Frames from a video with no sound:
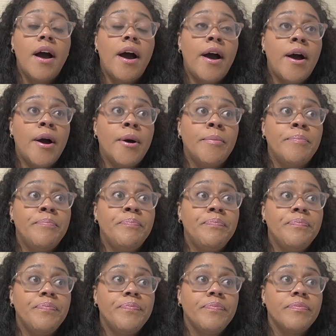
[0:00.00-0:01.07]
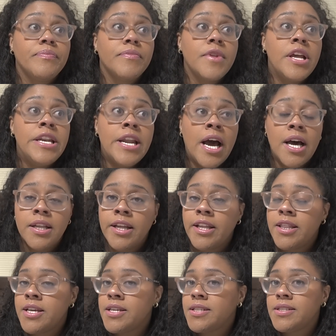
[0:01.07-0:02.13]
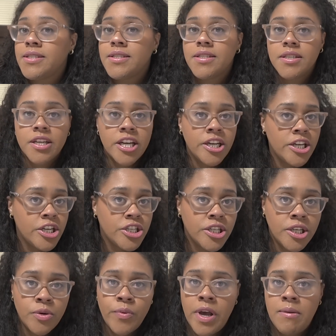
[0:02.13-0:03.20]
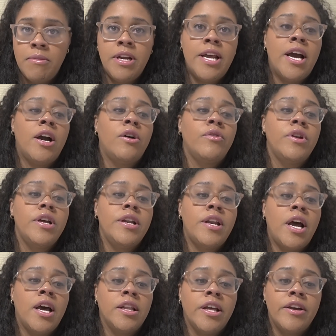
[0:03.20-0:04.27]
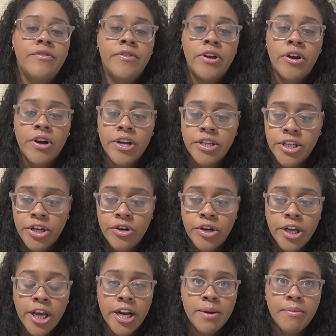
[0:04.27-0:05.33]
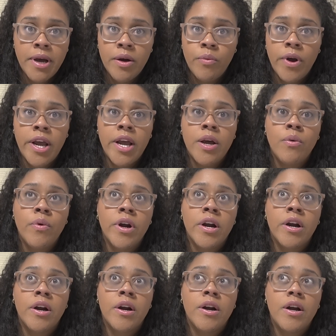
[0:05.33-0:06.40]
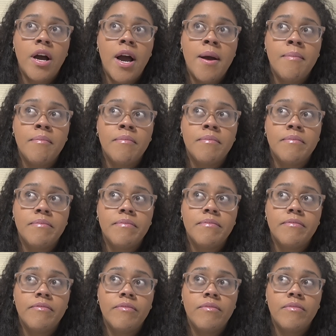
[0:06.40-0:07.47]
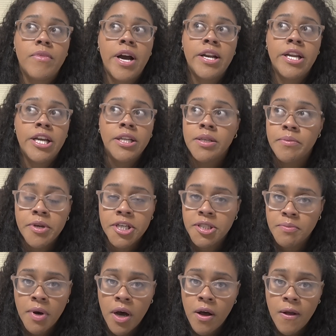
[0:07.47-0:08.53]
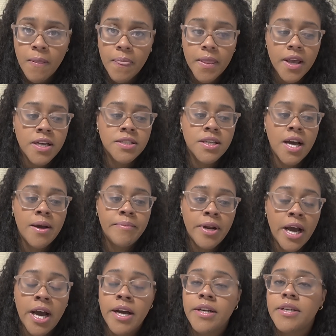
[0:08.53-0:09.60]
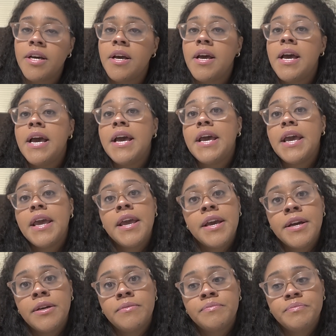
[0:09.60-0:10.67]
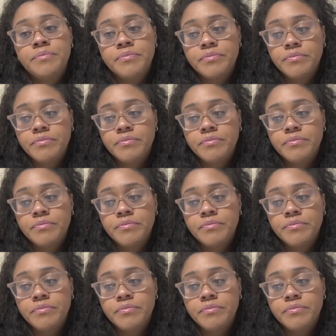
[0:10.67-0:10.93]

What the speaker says: Not let this condition weigh me down, not let fear continue to get in my way where I need to be small, because I'm not. And